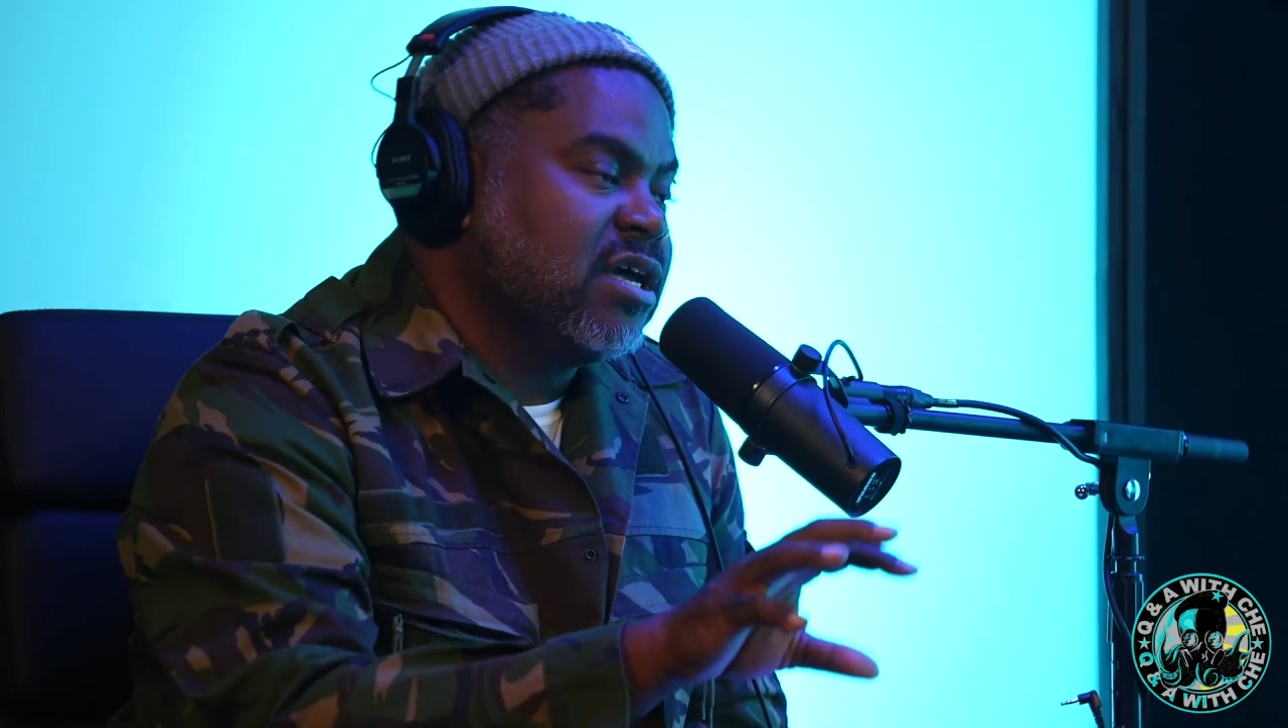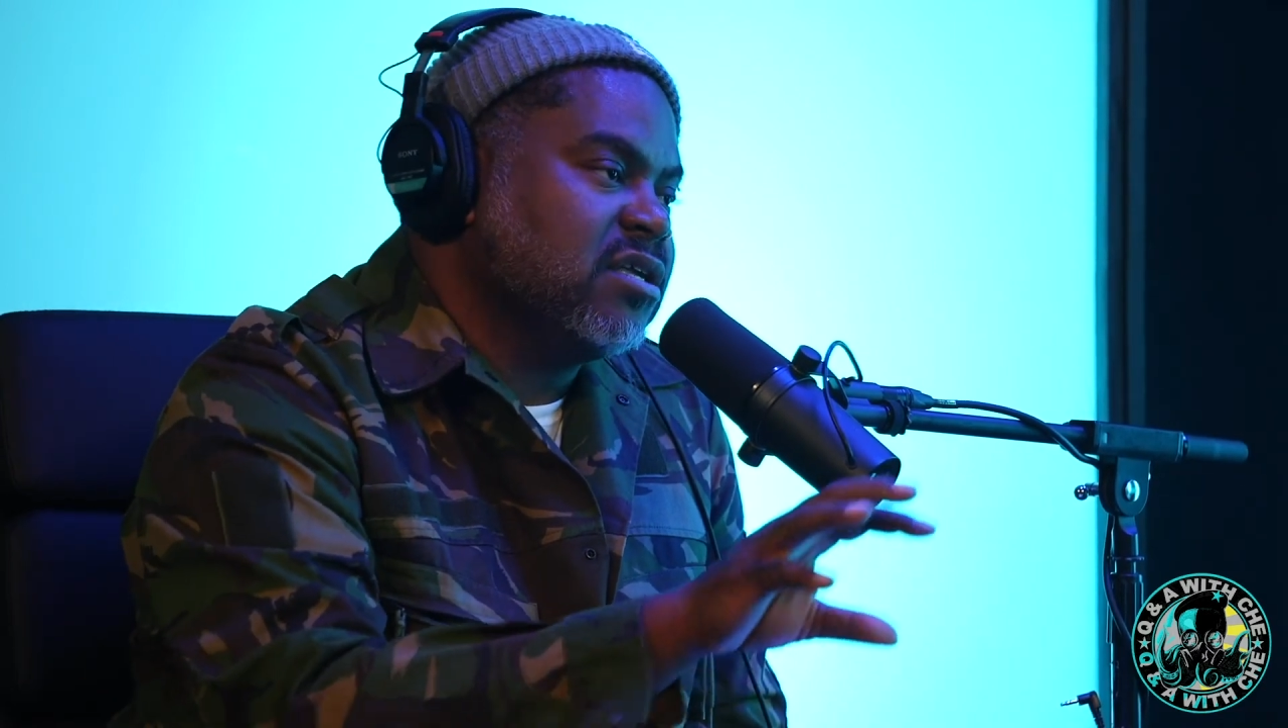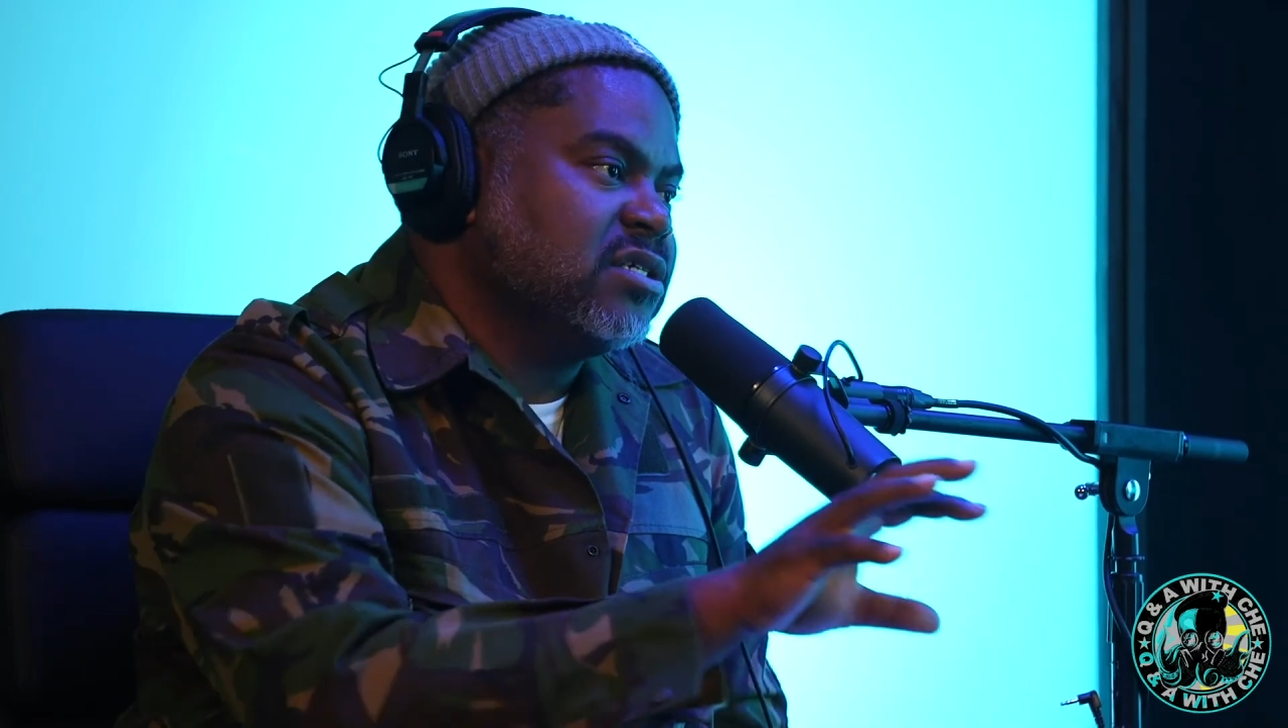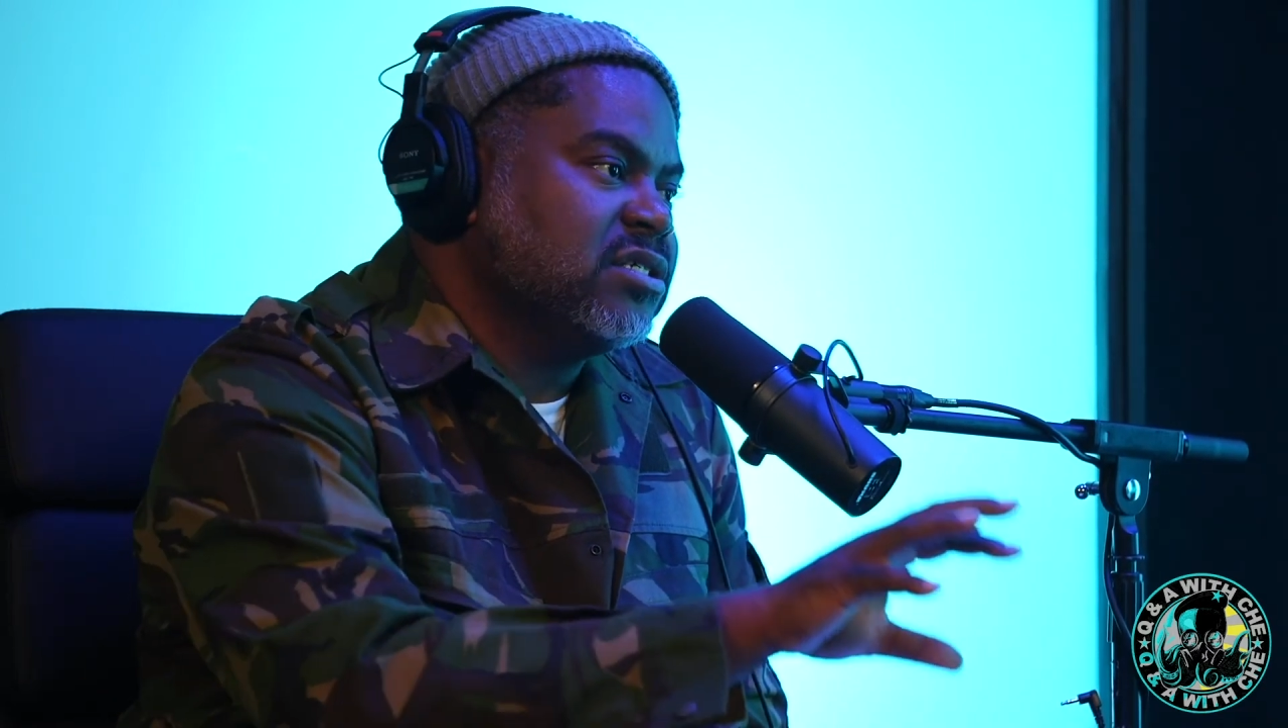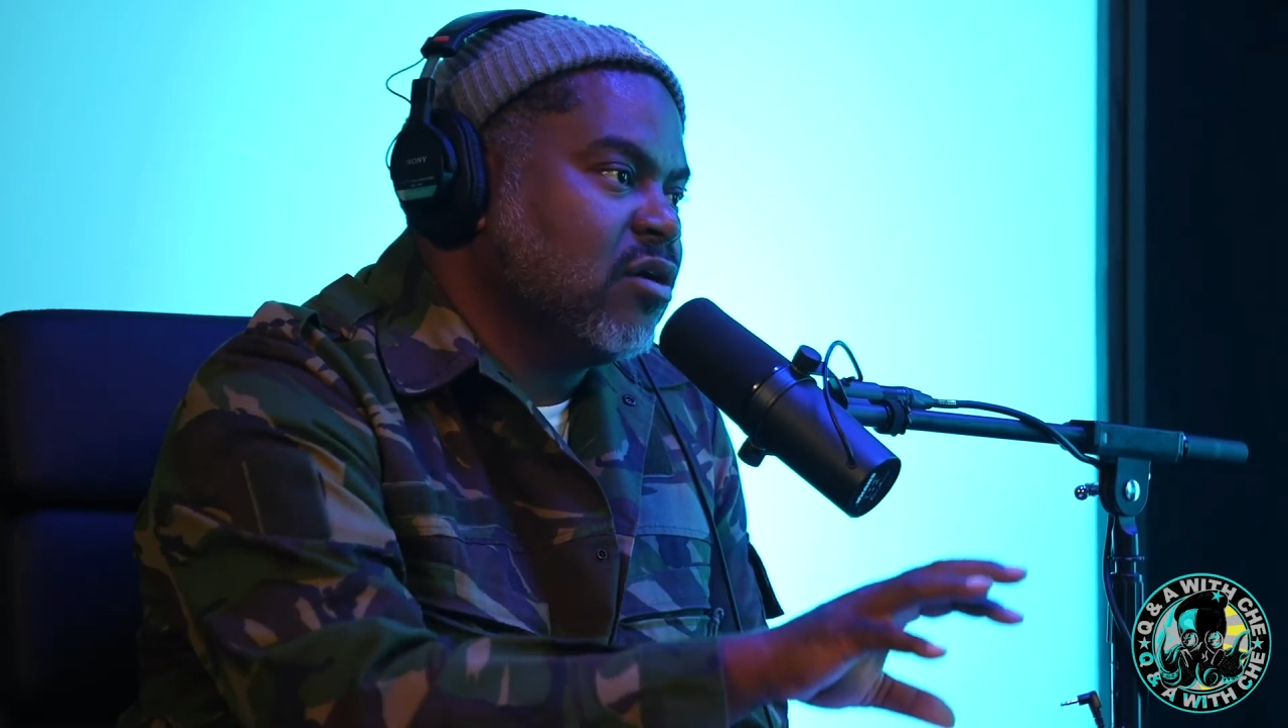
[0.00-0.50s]

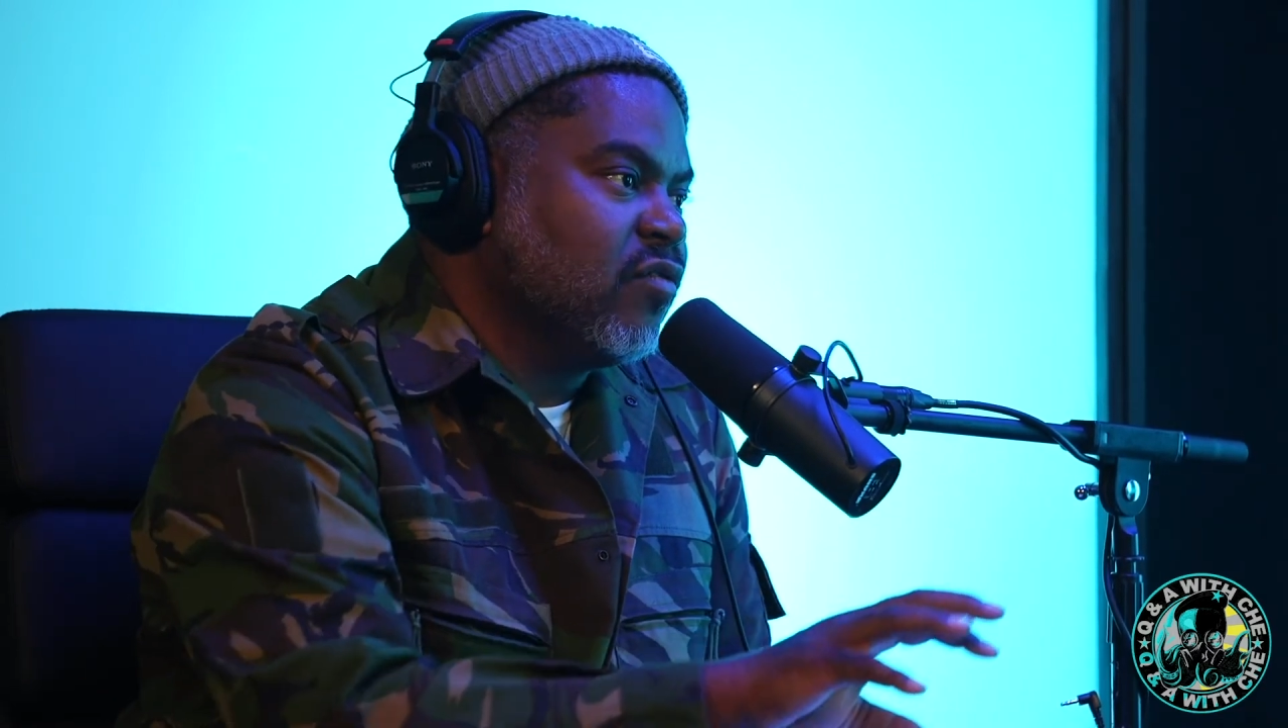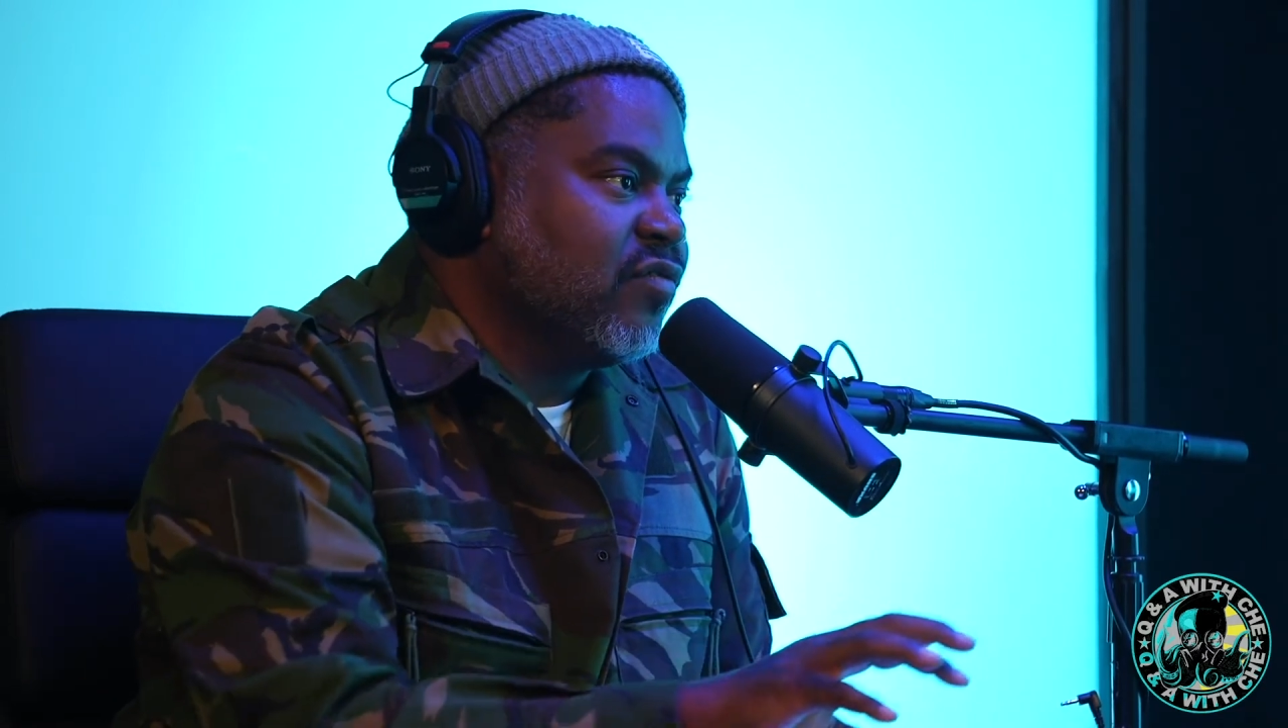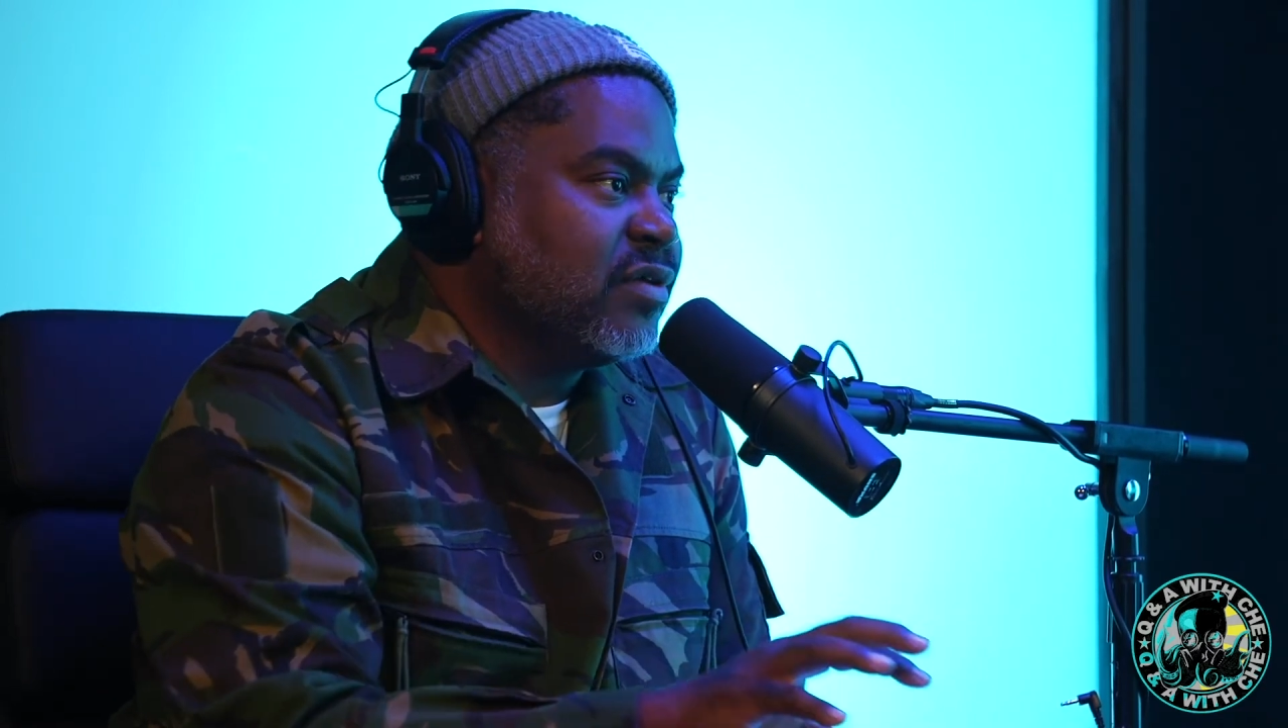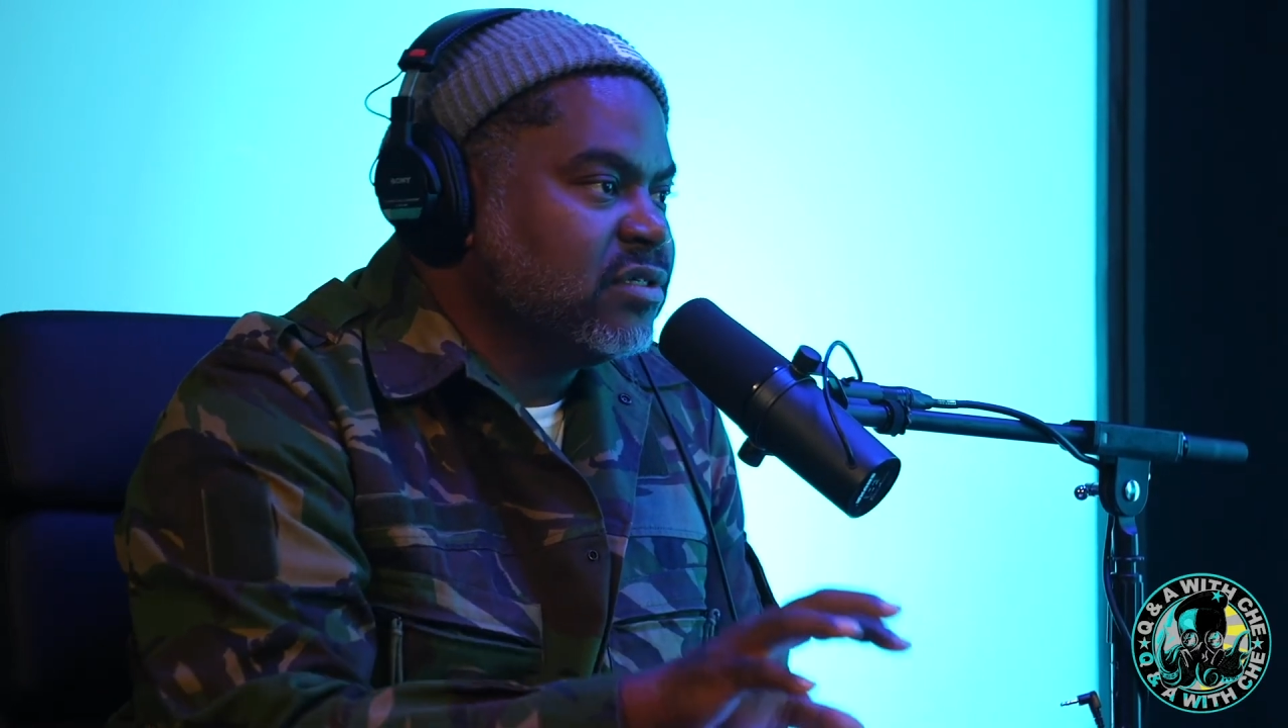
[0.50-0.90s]
and yourself,